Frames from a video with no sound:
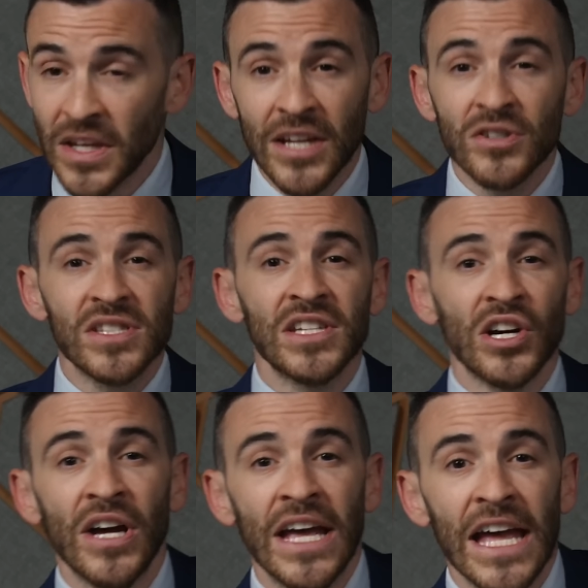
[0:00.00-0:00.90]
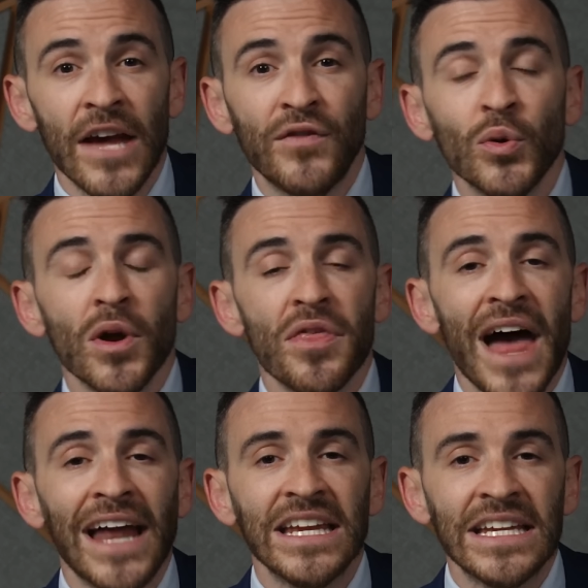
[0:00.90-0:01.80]
Here's the deal. If you are
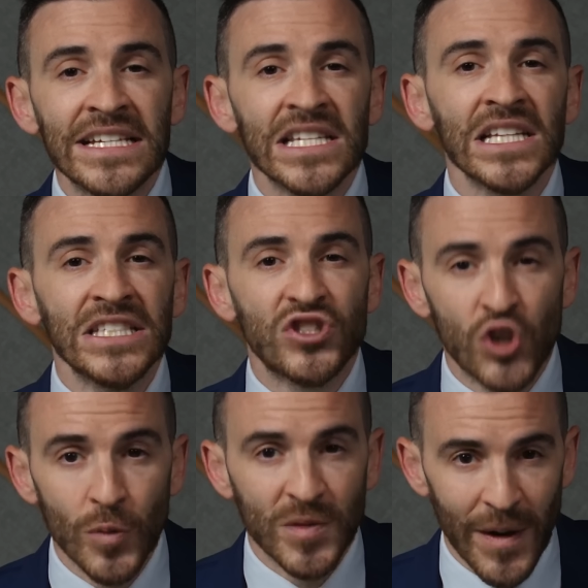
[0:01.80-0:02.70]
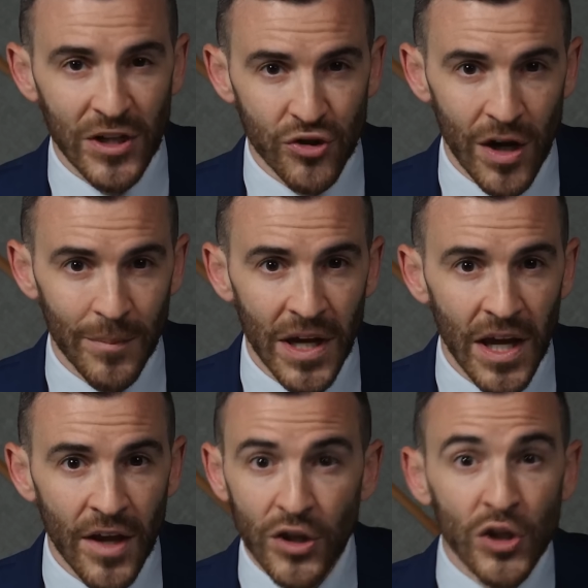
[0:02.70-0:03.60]
that easily duped by Trump,
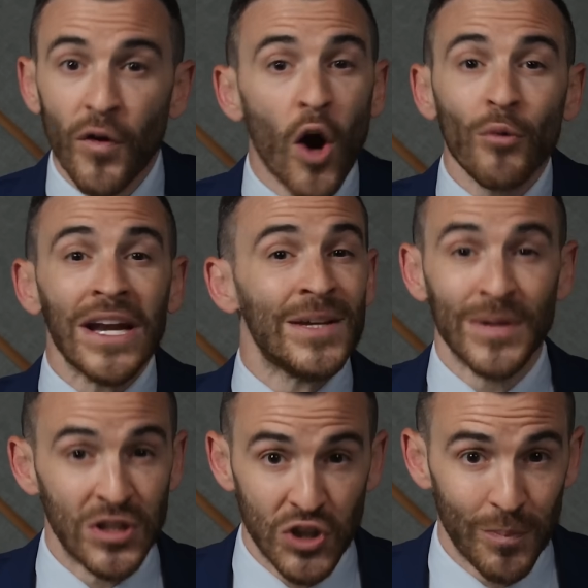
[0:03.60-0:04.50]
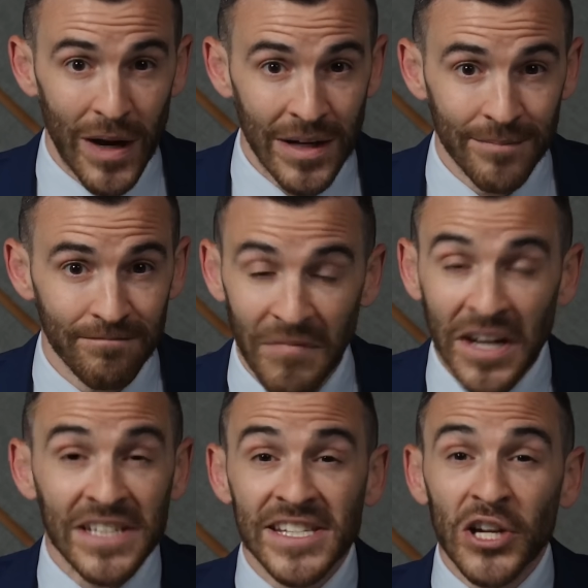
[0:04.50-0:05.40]
then you've already been duped by him.
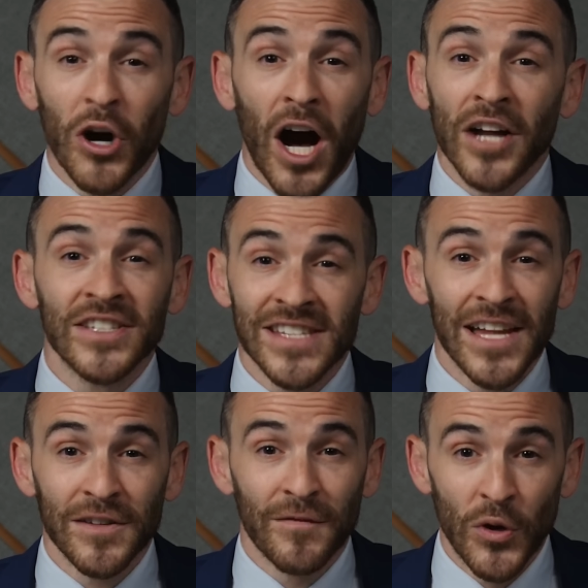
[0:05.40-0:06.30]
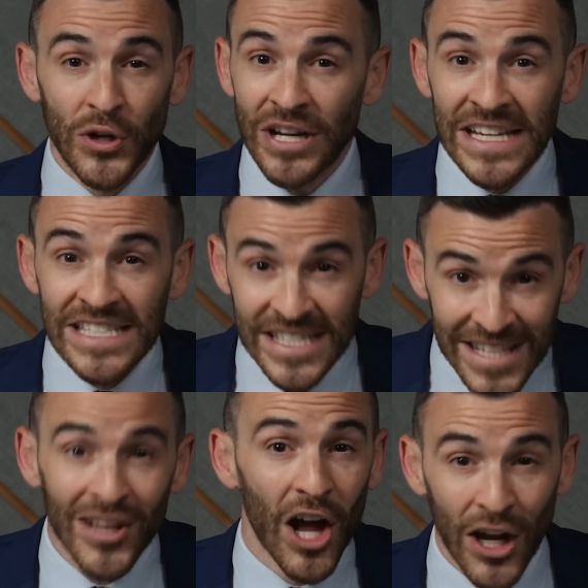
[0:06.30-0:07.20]
Not a single undecided voter is
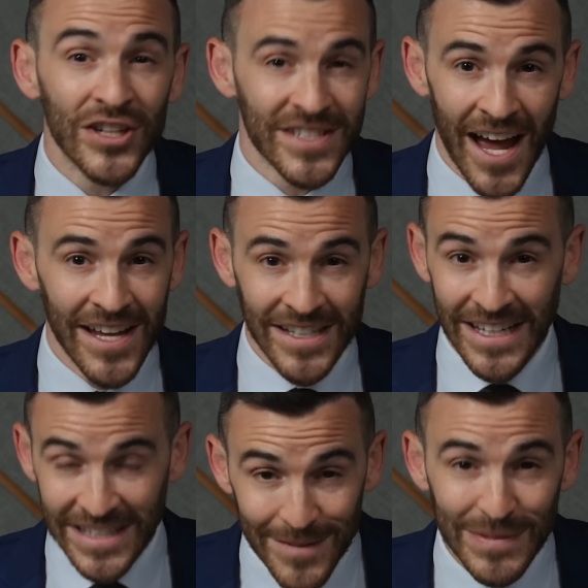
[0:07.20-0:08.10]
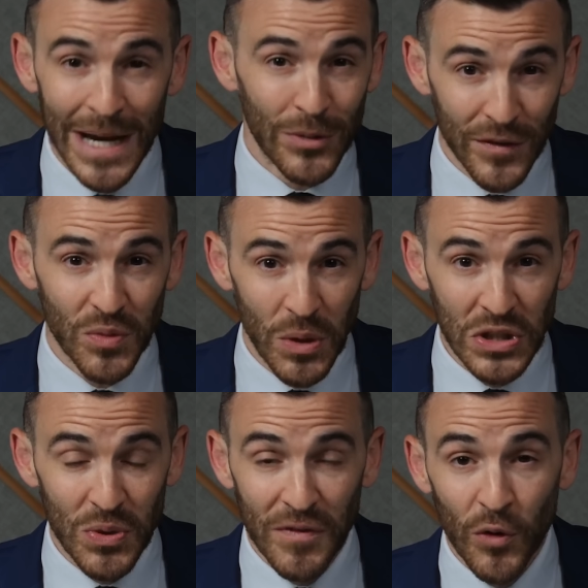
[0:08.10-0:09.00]
still undecided in September of
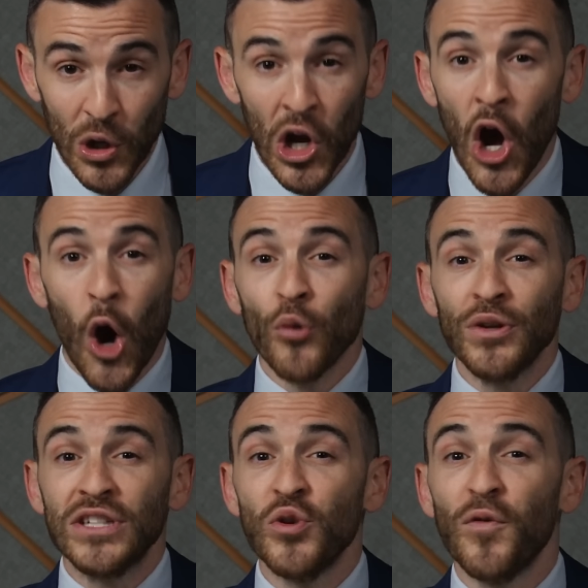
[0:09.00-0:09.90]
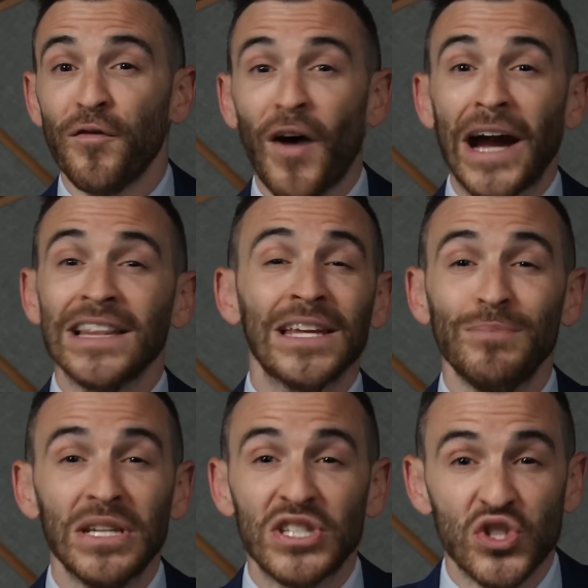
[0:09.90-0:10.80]
2024, only to finally
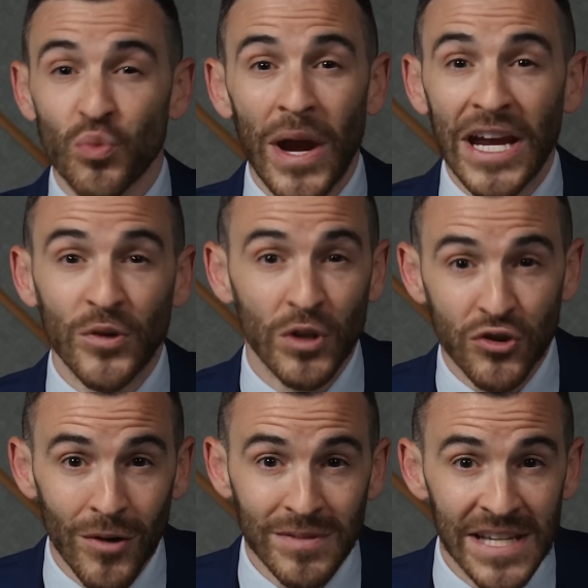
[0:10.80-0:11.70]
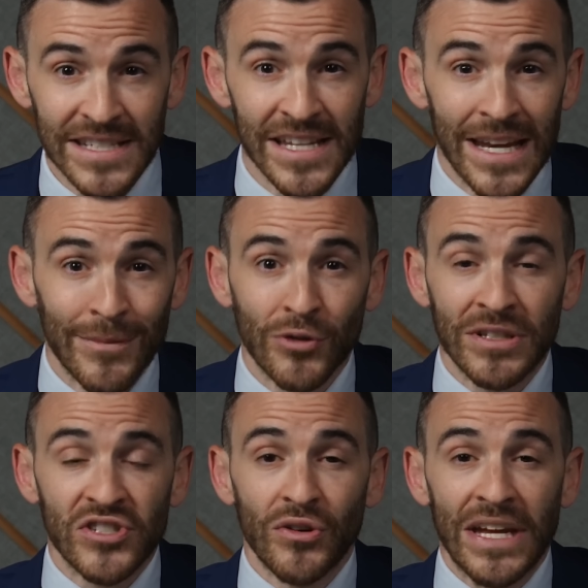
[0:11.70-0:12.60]
be swayed when Trump says that
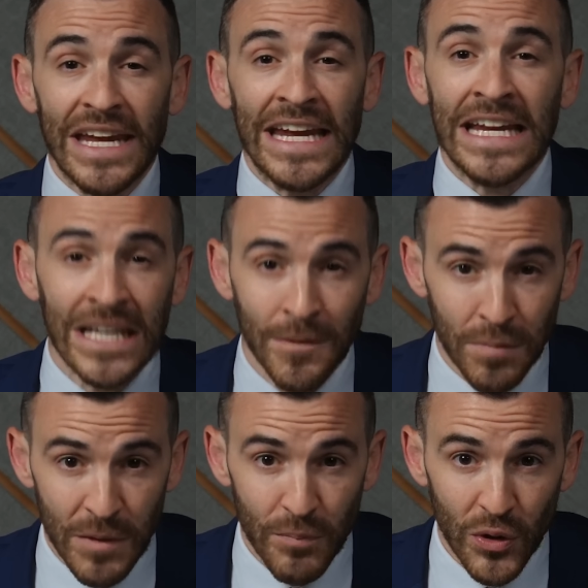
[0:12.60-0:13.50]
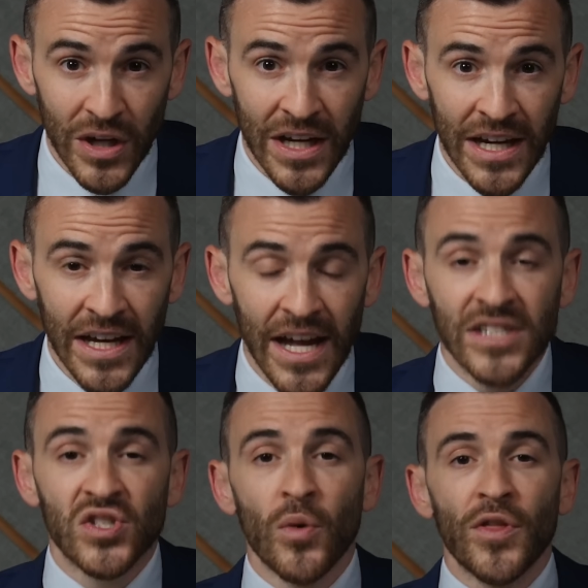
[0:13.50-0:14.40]
immigrants are eating people.
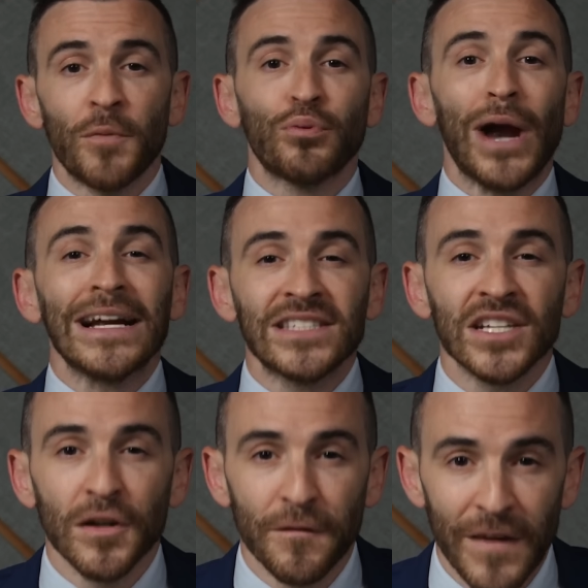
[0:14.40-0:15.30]
And so the practical